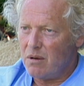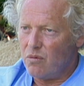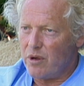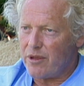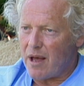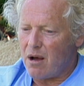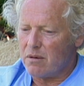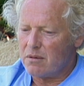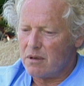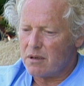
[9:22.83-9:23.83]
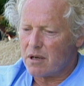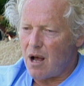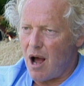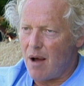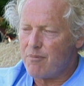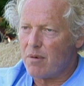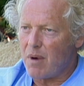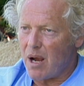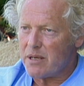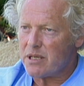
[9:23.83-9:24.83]
without
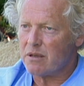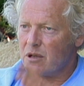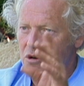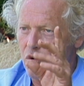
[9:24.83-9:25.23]
compromising the